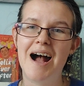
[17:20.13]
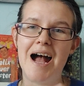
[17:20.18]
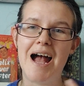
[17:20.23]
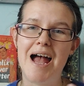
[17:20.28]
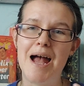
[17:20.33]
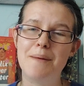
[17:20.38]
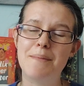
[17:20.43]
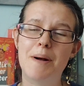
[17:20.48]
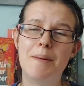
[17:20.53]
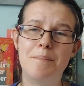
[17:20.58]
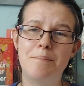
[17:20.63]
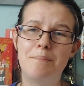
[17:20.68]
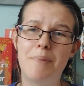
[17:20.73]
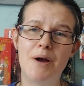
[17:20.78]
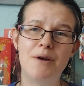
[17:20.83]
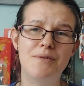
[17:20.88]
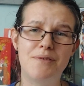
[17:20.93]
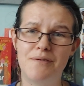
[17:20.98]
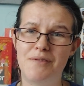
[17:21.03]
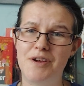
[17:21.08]

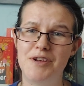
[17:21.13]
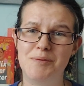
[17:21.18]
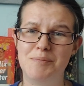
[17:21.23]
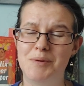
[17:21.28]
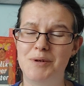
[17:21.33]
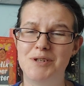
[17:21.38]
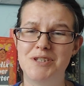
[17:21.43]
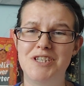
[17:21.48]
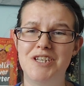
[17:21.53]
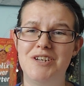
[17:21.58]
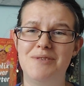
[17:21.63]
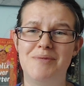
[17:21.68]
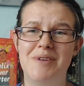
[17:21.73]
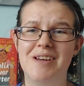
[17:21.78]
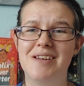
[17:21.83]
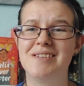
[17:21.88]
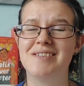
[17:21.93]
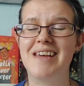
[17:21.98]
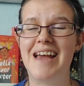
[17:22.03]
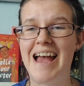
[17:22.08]
Both of those
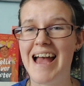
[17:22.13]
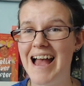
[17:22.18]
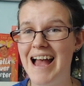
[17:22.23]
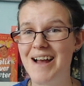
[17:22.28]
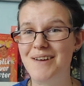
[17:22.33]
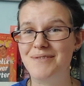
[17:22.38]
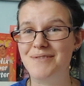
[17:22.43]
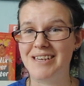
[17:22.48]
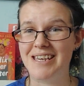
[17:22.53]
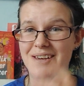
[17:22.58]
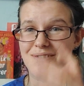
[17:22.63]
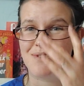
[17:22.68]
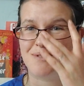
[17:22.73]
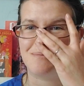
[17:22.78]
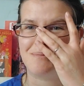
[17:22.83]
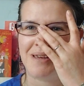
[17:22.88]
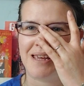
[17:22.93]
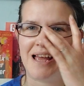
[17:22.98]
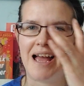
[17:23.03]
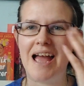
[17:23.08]
booktubers have given
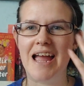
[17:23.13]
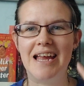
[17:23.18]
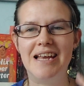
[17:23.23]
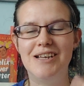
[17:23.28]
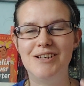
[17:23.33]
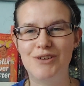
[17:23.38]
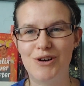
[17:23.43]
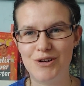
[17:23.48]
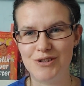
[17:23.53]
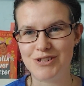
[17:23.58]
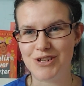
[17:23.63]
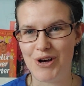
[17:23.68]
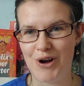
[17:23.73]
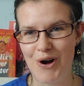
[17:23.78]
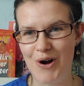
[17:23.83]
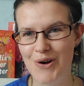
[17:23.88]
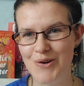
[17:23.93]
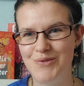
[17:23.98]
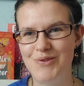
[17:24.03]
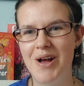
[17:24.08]
me a lot
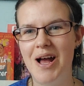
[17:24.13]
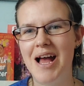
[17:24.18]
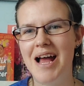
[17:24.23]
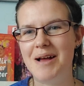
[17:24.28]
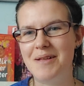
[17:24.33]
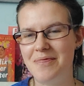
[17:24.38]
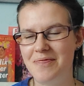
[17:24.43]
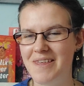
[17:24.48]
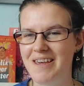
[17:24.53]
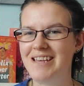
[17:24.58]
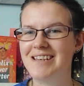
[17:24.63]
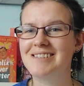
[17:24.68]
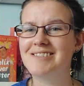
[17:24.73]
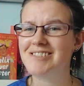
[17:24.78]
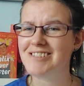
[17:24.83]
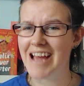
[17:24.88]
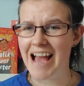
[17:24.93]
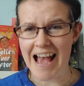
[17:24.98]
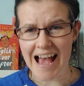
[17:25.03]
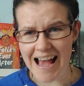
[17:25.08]
of things
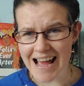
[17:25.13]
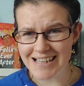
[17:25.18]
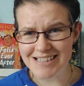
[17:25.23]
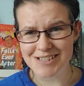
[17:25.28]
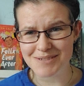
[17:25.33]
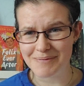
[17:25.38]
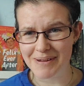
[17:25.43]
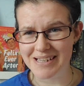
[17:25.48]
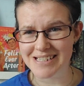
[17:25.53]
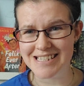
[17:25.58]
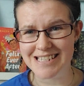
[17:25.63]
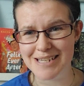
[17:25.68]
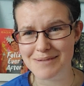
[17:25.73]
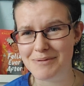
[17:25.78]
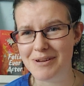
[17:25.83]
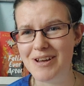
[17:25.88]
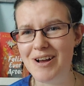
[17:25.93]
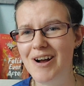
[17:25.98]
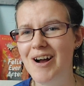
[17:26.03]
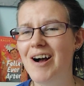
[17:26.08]
to add to my
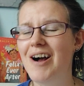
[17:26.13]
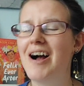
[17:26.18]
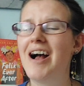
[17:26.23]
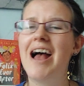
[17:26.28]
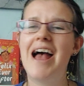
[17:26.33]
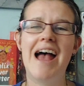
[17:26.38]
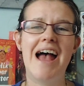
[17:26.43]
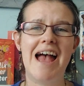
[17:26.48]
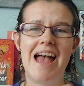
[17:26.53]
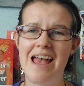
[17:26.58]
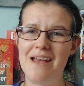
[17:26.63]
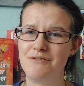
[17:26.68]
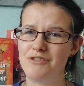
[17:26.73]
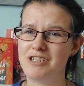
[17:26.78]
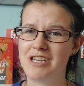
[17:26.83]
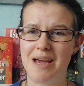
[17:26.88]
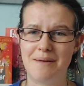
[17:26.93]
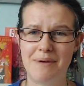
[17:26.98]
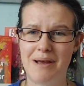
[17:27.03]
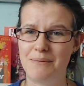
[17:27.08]
TBR every
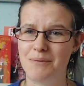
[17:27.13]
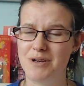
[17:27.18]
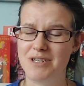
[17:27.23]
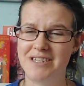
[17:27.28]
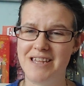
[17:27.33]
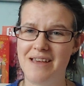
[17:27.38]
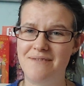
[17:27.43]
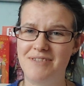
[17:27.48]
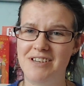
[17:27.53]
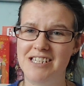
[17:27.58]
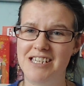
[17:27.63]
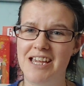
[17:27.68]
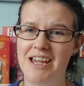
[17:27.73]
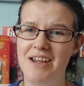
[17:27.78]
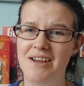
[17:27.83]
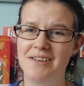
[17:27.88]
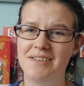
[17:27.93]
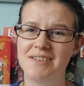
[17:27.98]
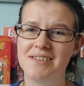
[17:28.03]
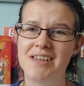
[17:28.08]
time I watch their
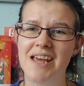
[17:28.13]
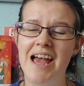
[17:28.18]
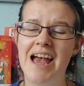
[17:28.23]
videos.